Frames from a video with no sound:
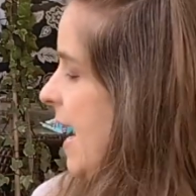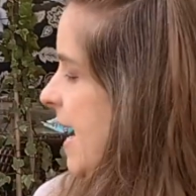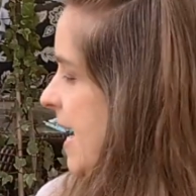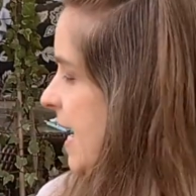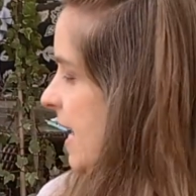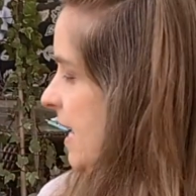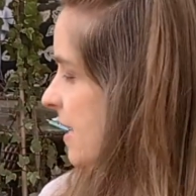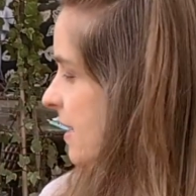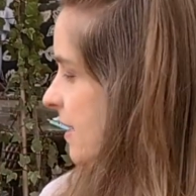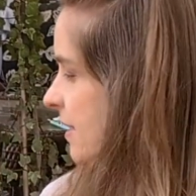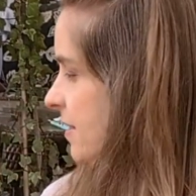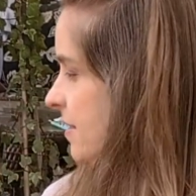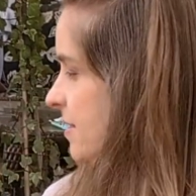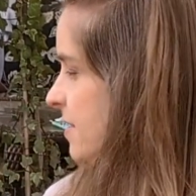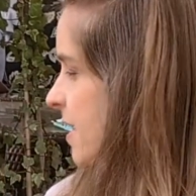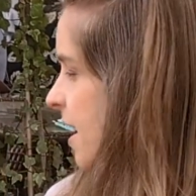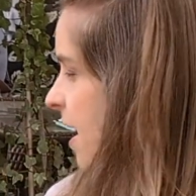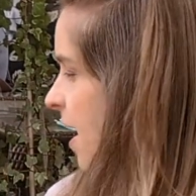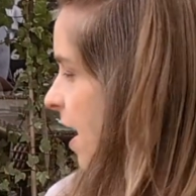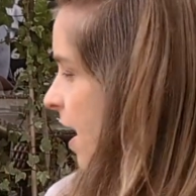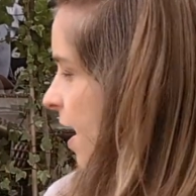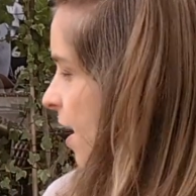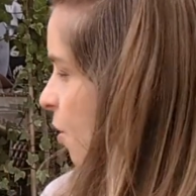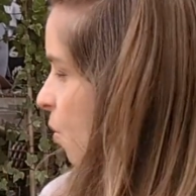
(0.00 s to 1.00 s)
And
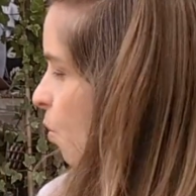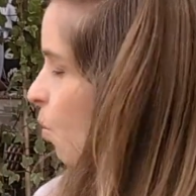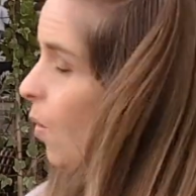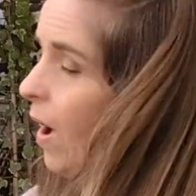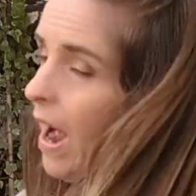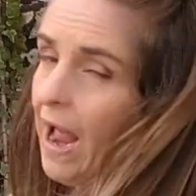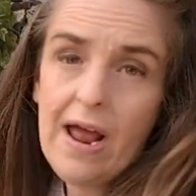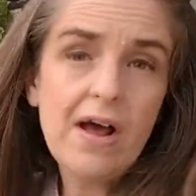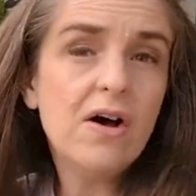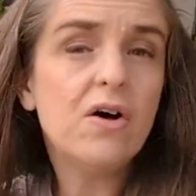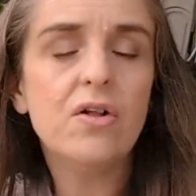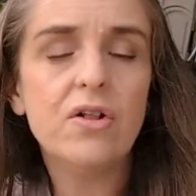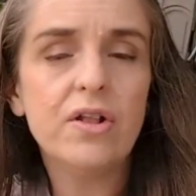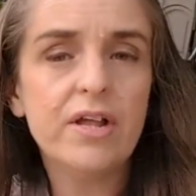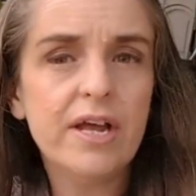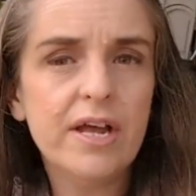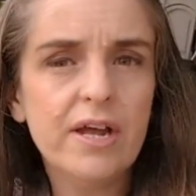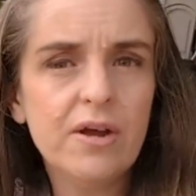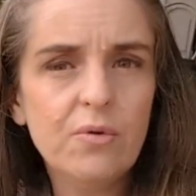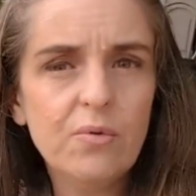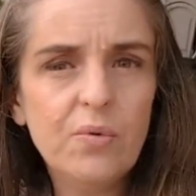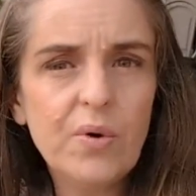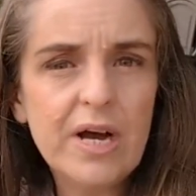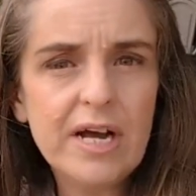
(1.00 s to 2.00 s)
while
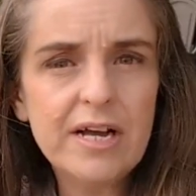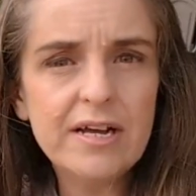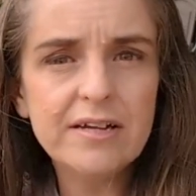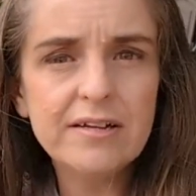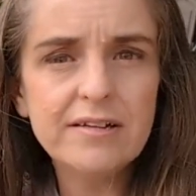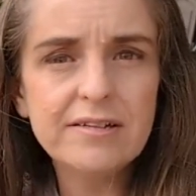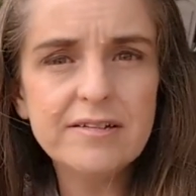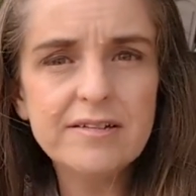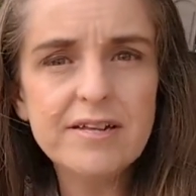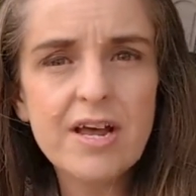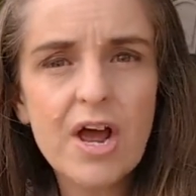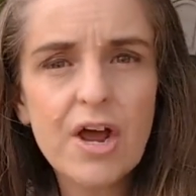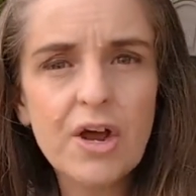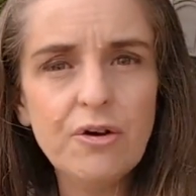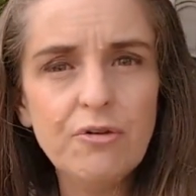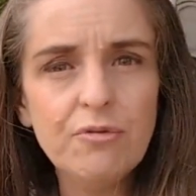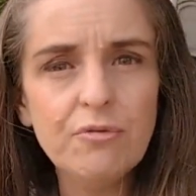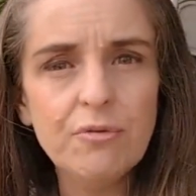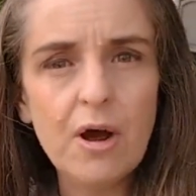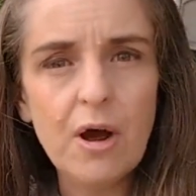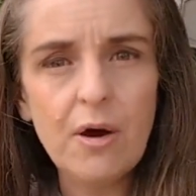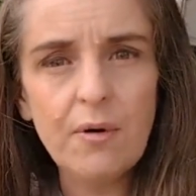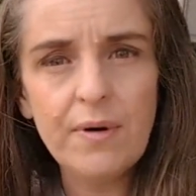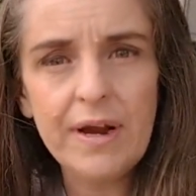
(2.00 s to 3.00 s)
it was
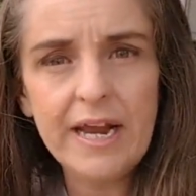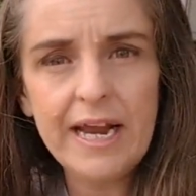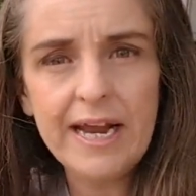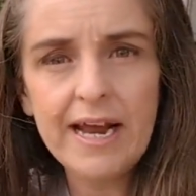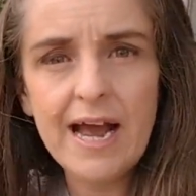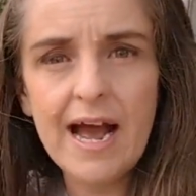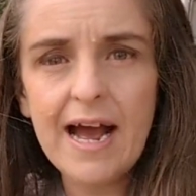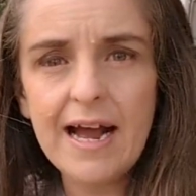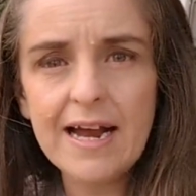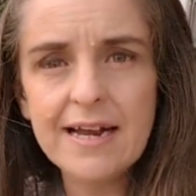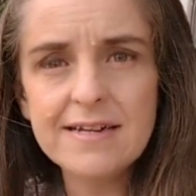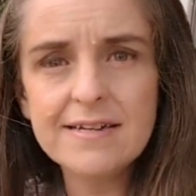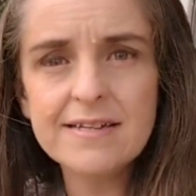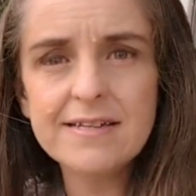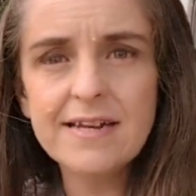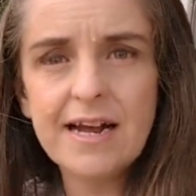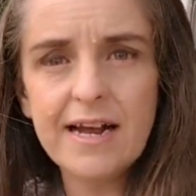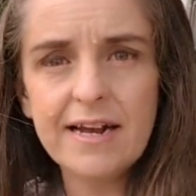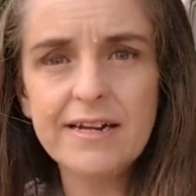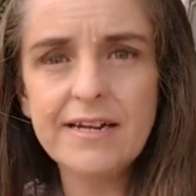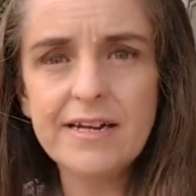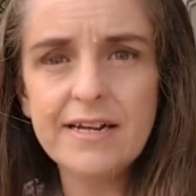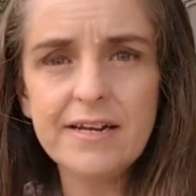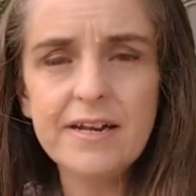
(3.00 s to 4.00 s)
growing, I
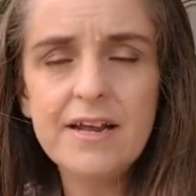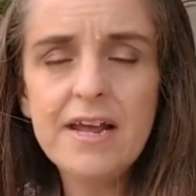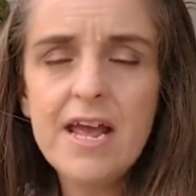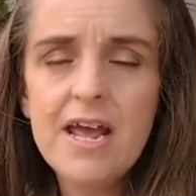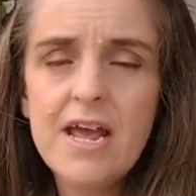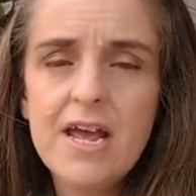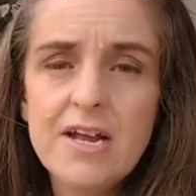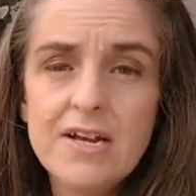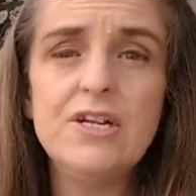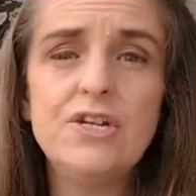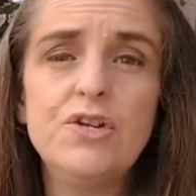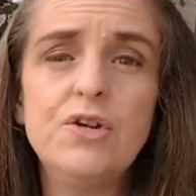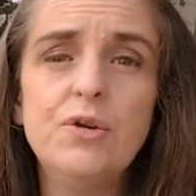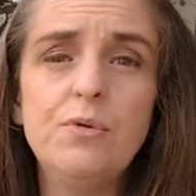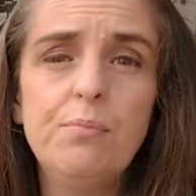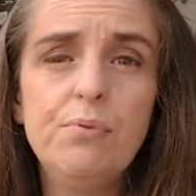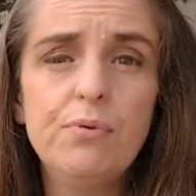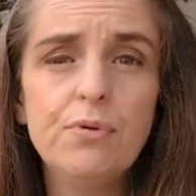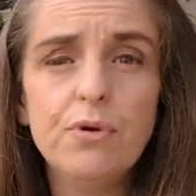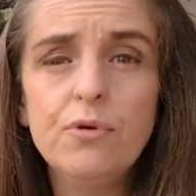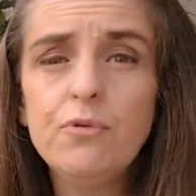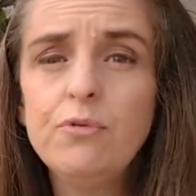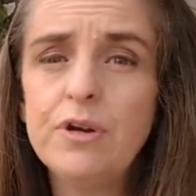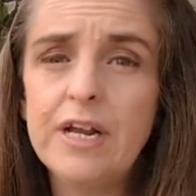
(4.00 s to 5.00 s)
decided to
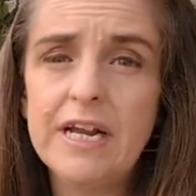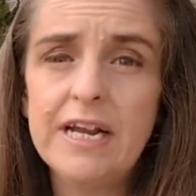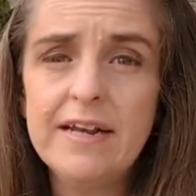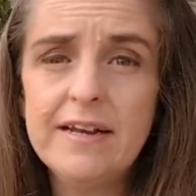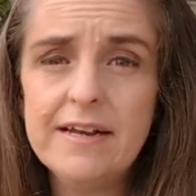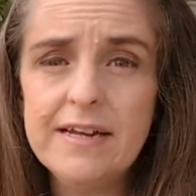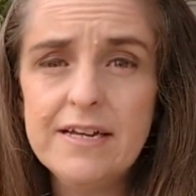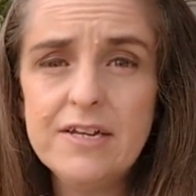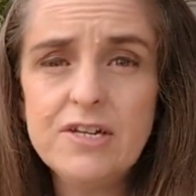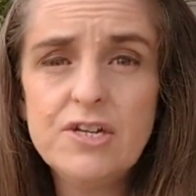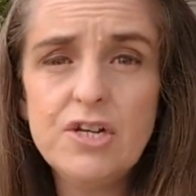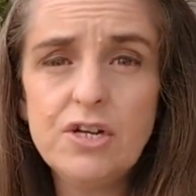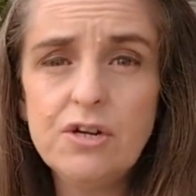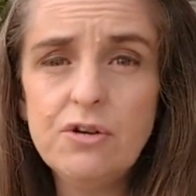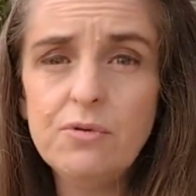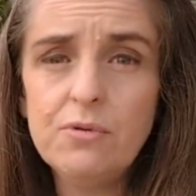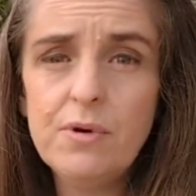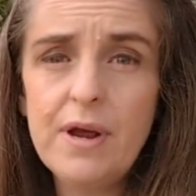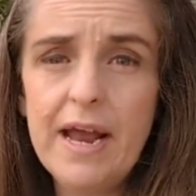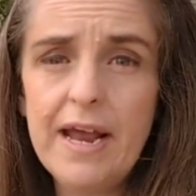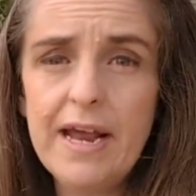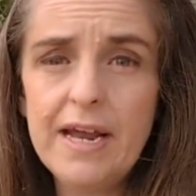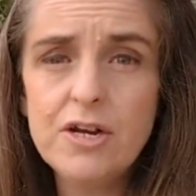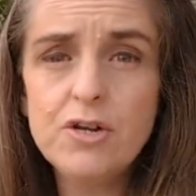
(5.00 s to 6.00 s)
prune it
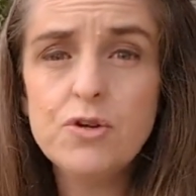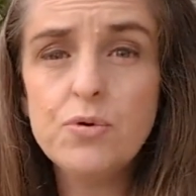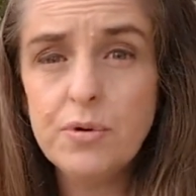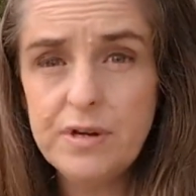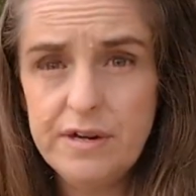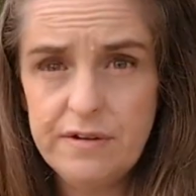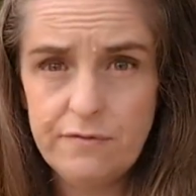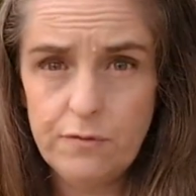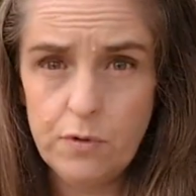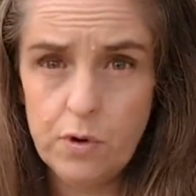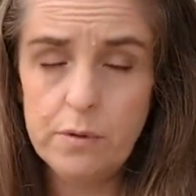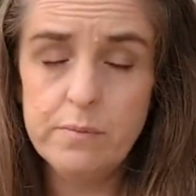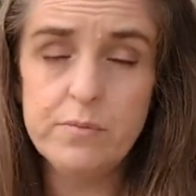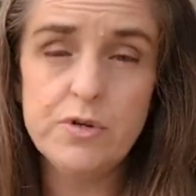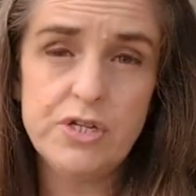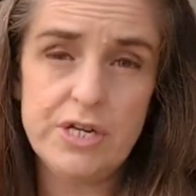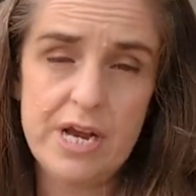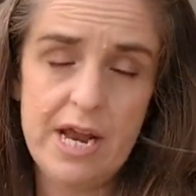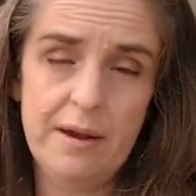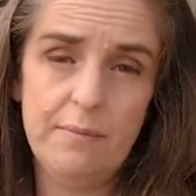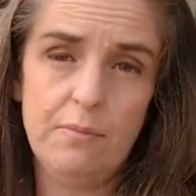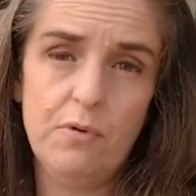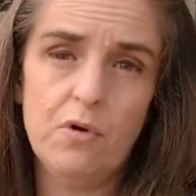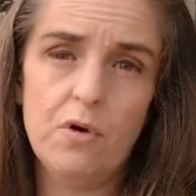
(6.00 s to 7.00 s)
into a tree form
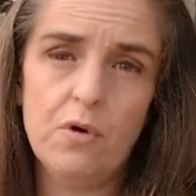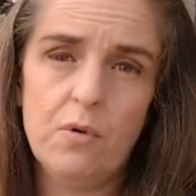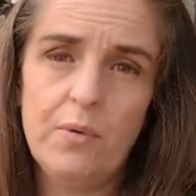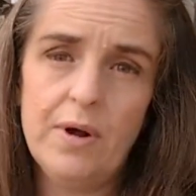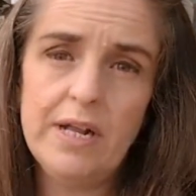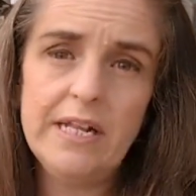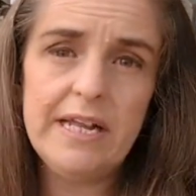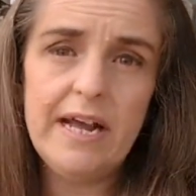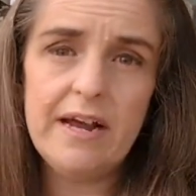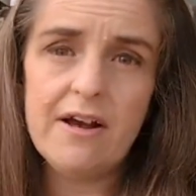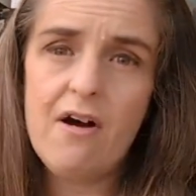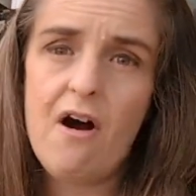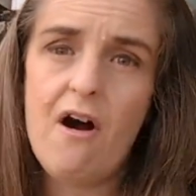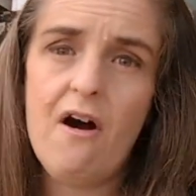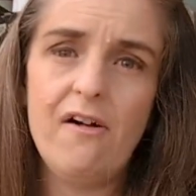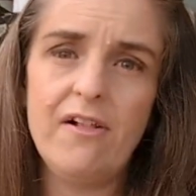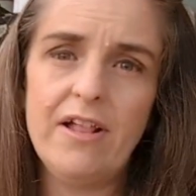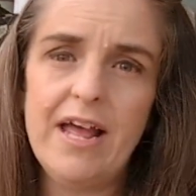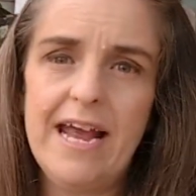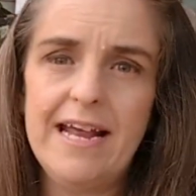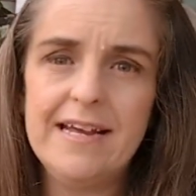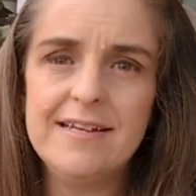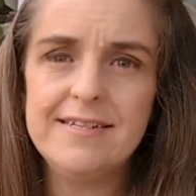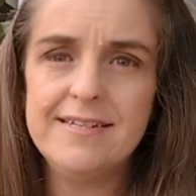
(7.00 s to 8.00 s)
shape, or what they call
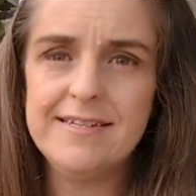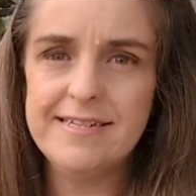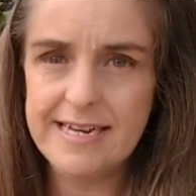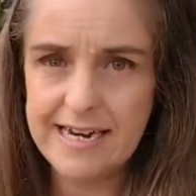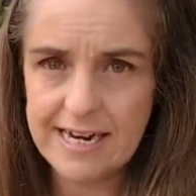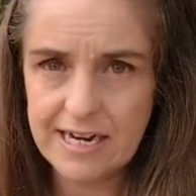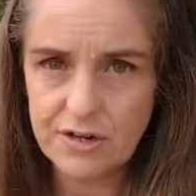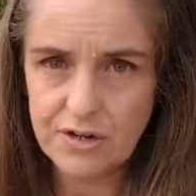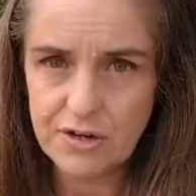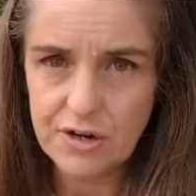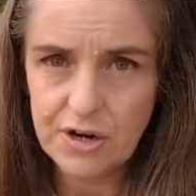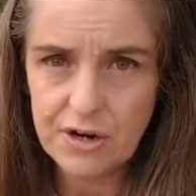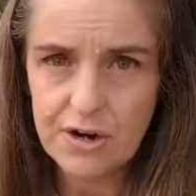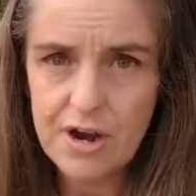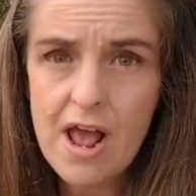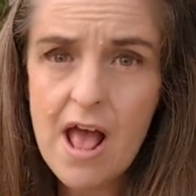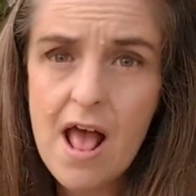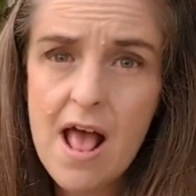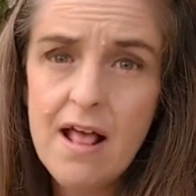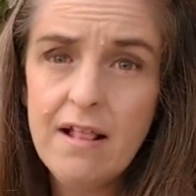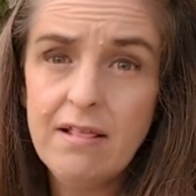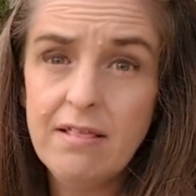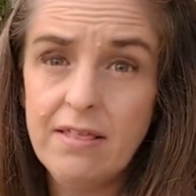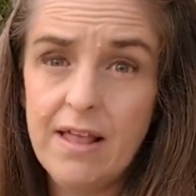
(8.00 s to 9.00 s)
a standard
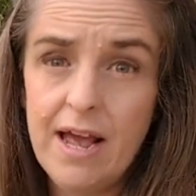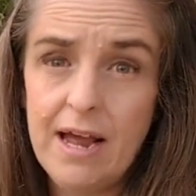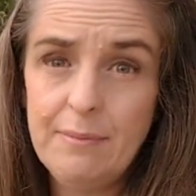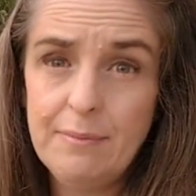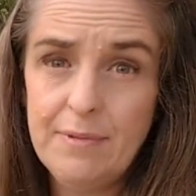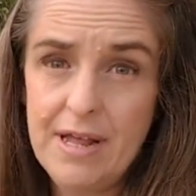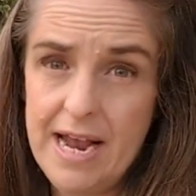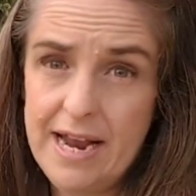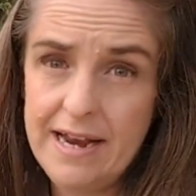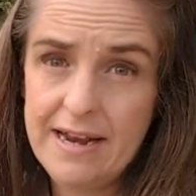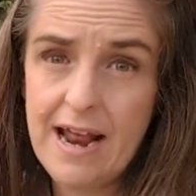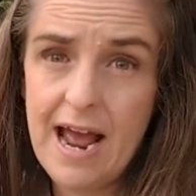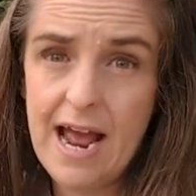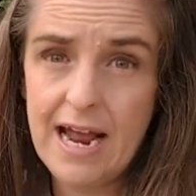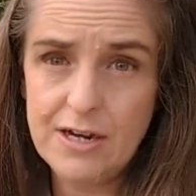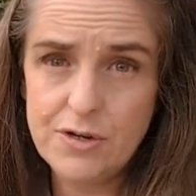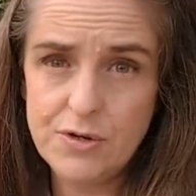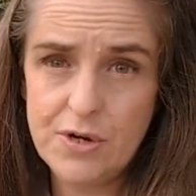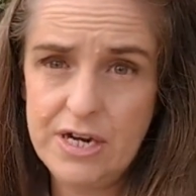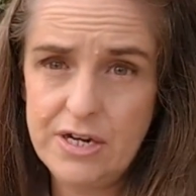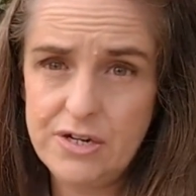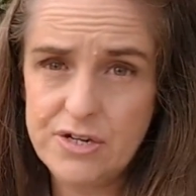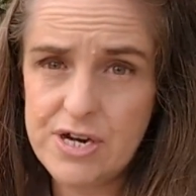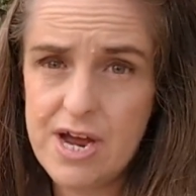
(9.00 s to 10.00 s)
Limelight
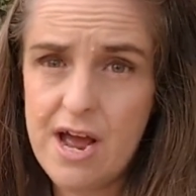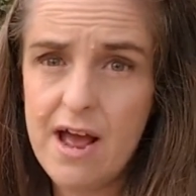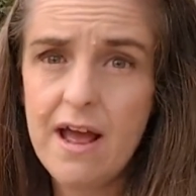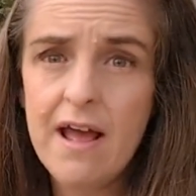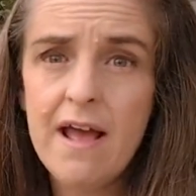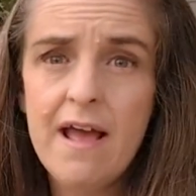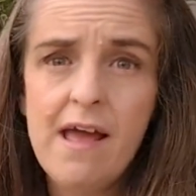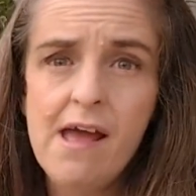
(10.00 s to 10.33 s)
hydrangea.